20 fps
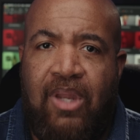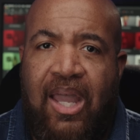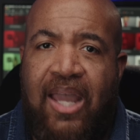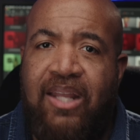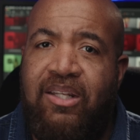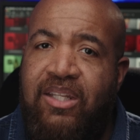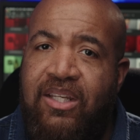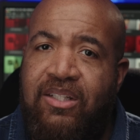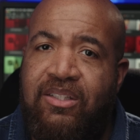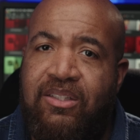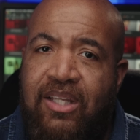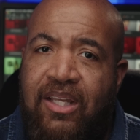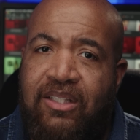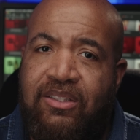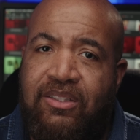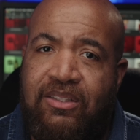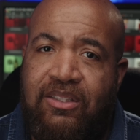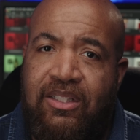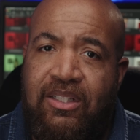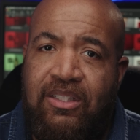I didn't
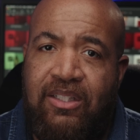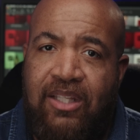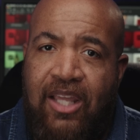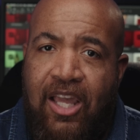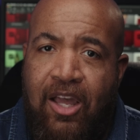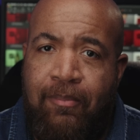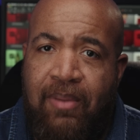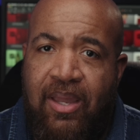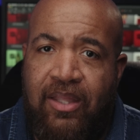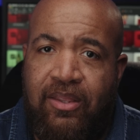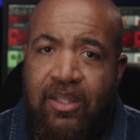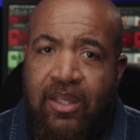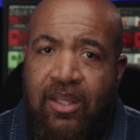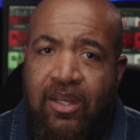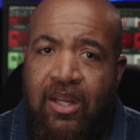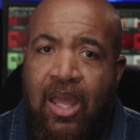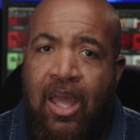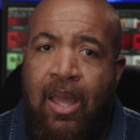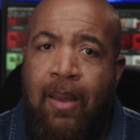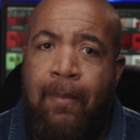test the TTL
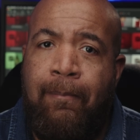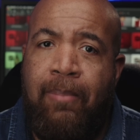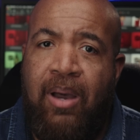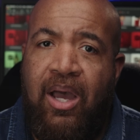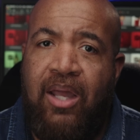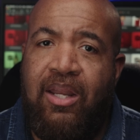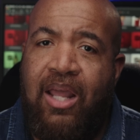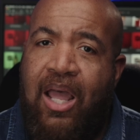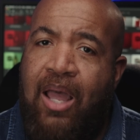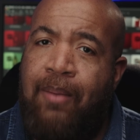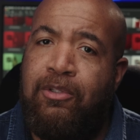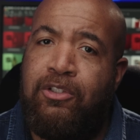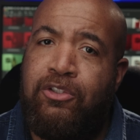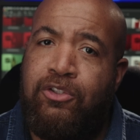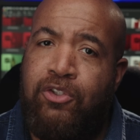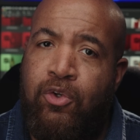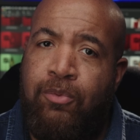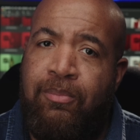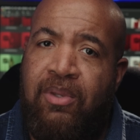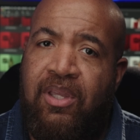method, but I'm
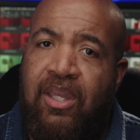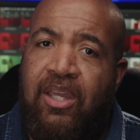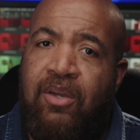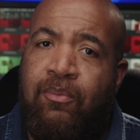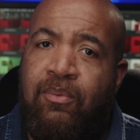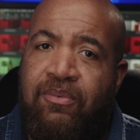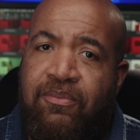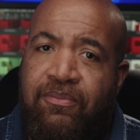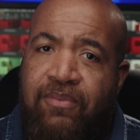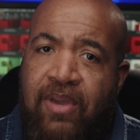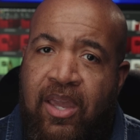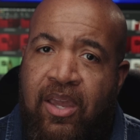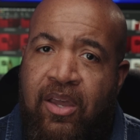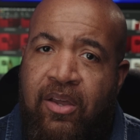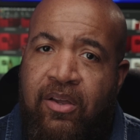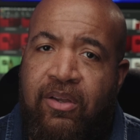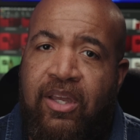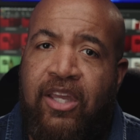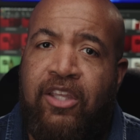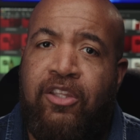assuming it would
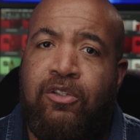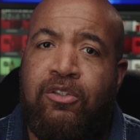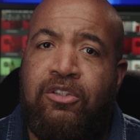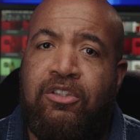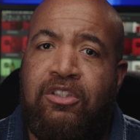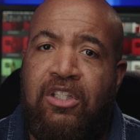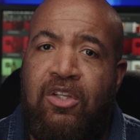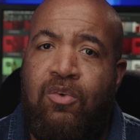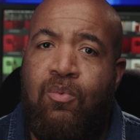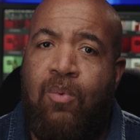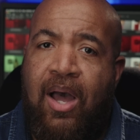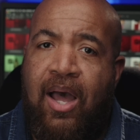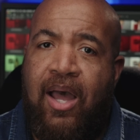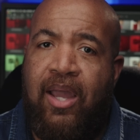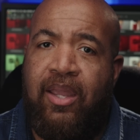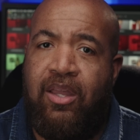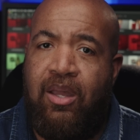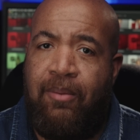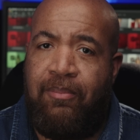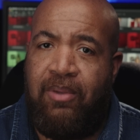fail and you'll see
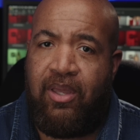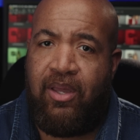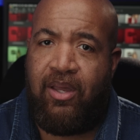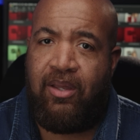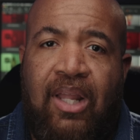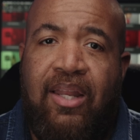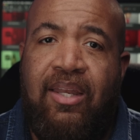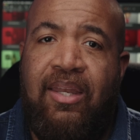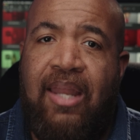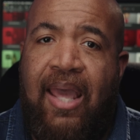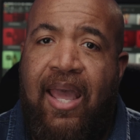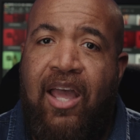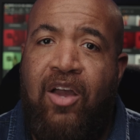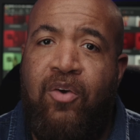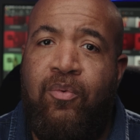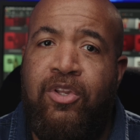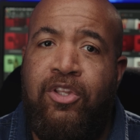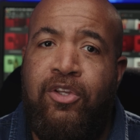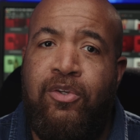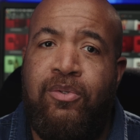why coming up. Now
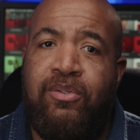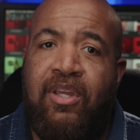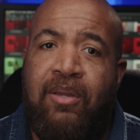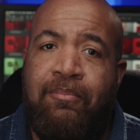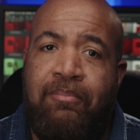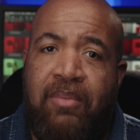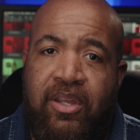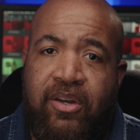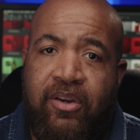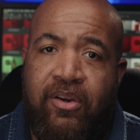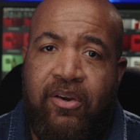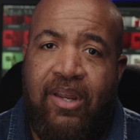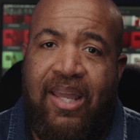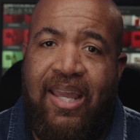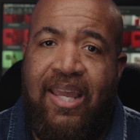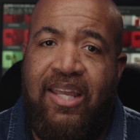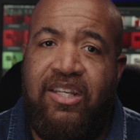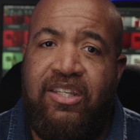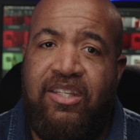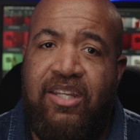when using a meter,
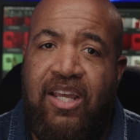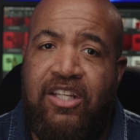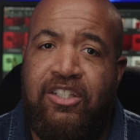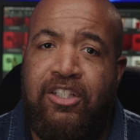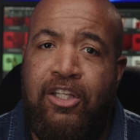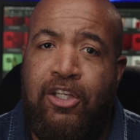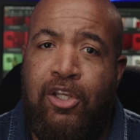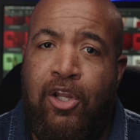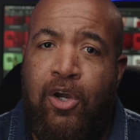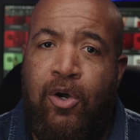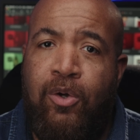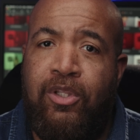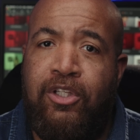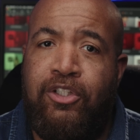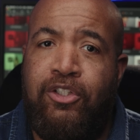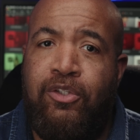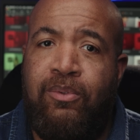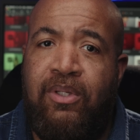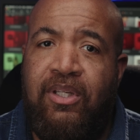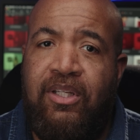it doesn't know
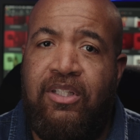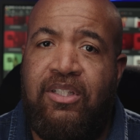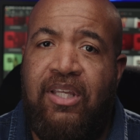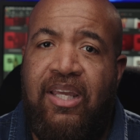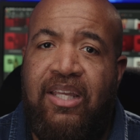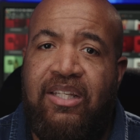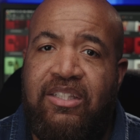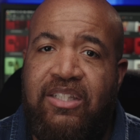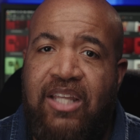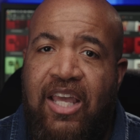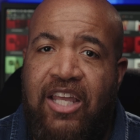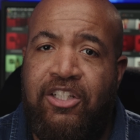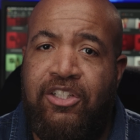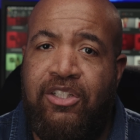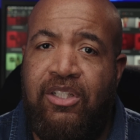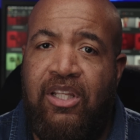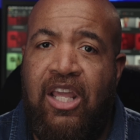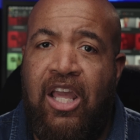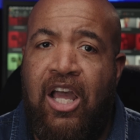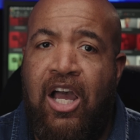that you need to
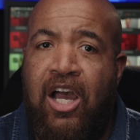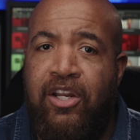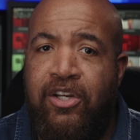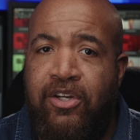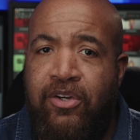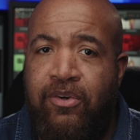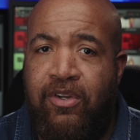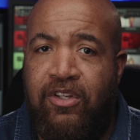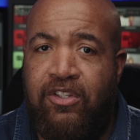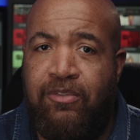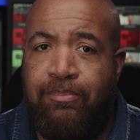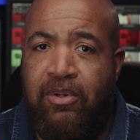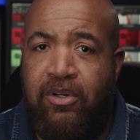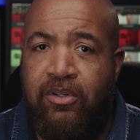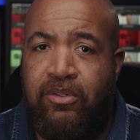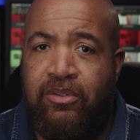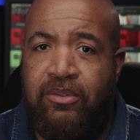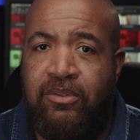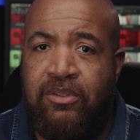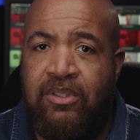intentionally
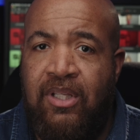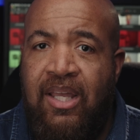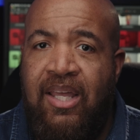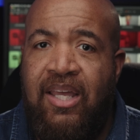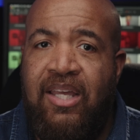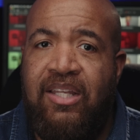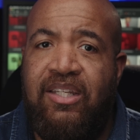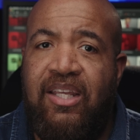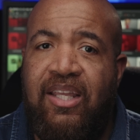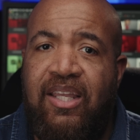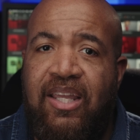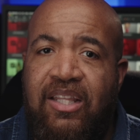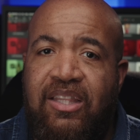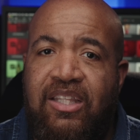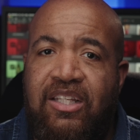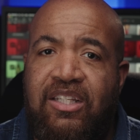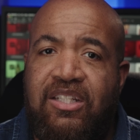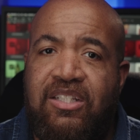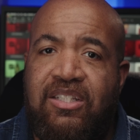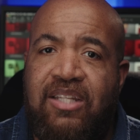underexpose to get
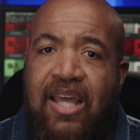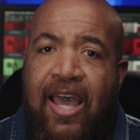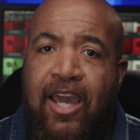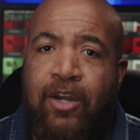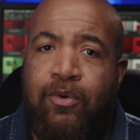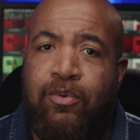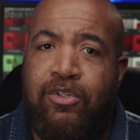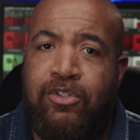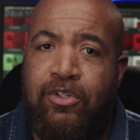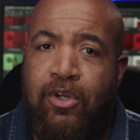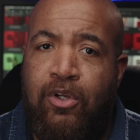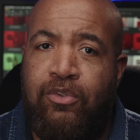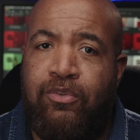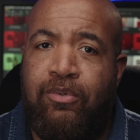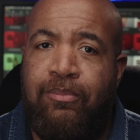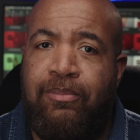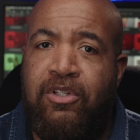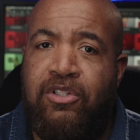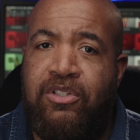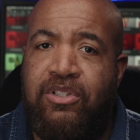the desired results from your